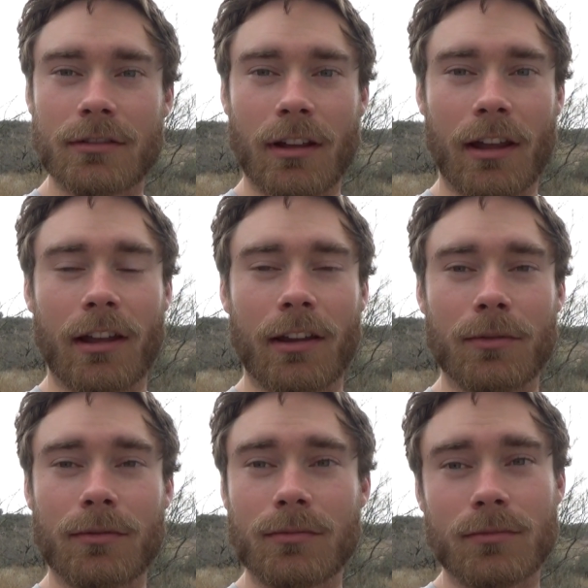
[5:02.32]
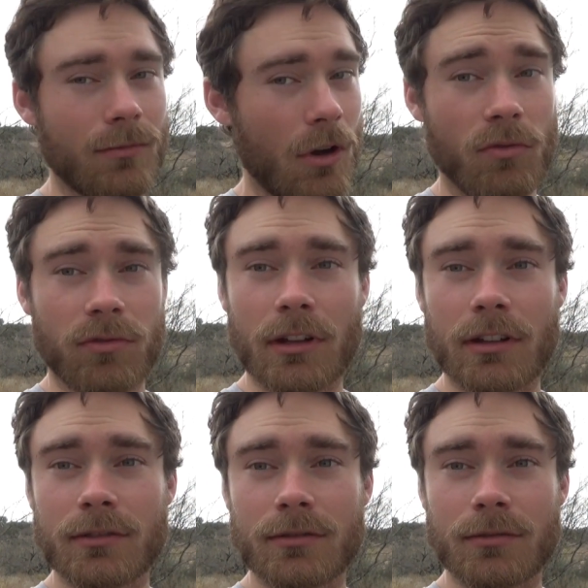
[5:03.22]
and hopefully
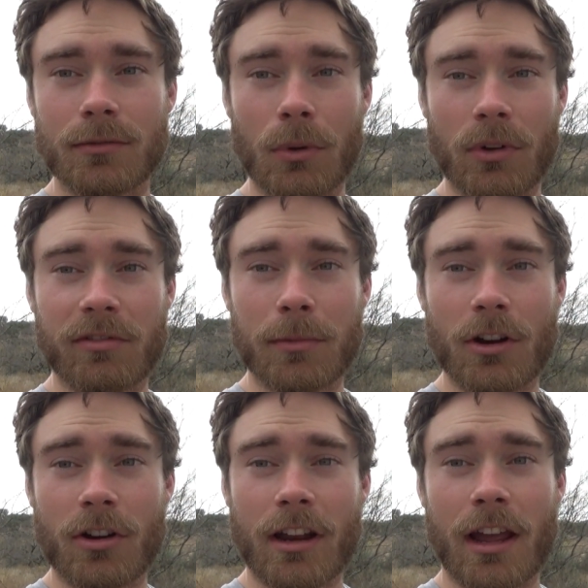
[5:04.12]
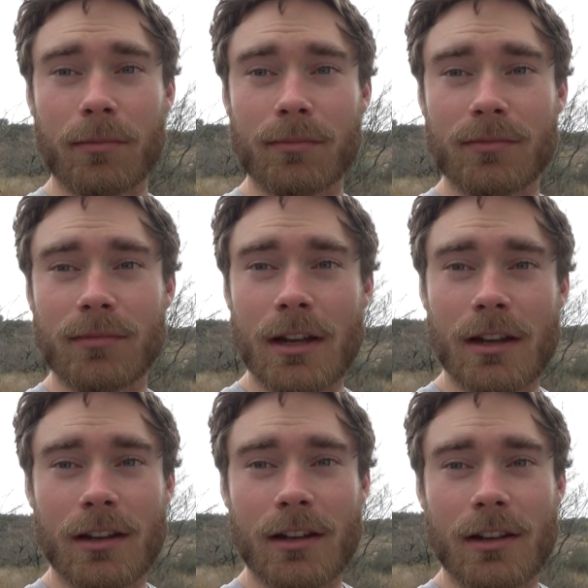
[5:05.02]
we'll give him a dirt nap.
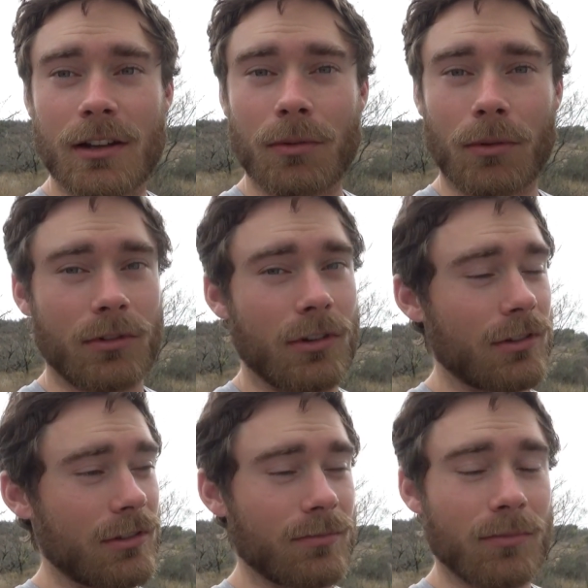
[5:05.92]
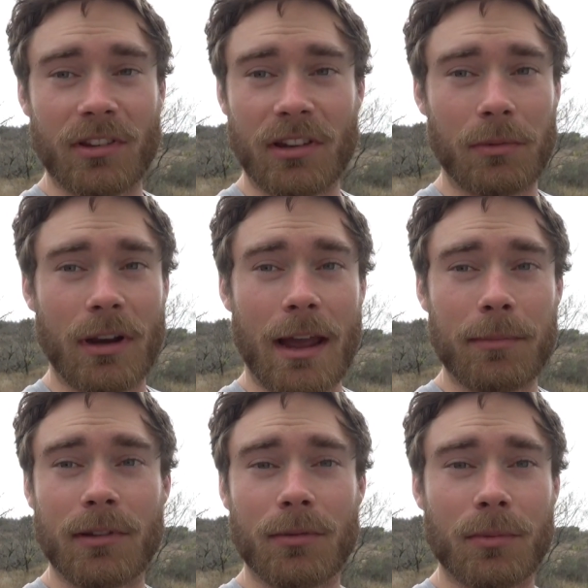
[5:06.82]
we'll just see what
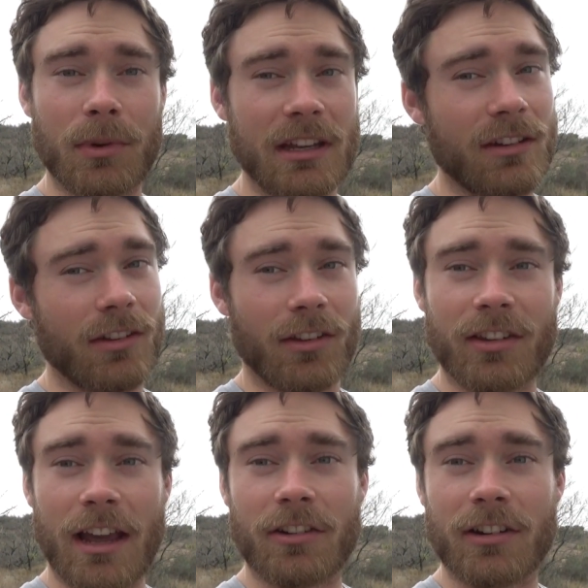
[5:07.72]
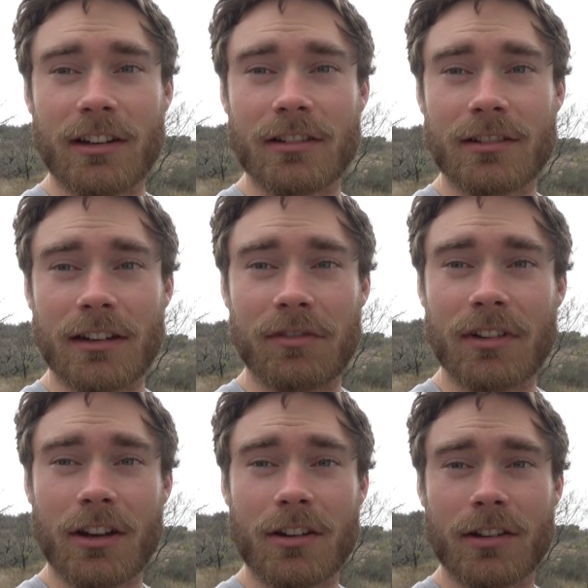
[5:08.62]
happens when we get to the Saturday
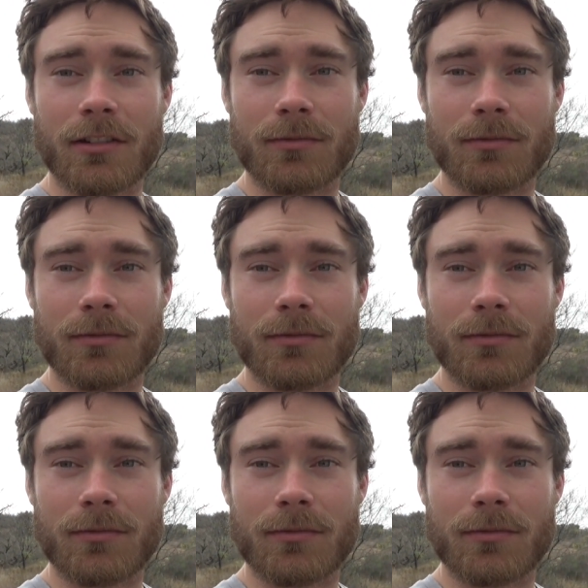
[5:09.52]
evening hunt.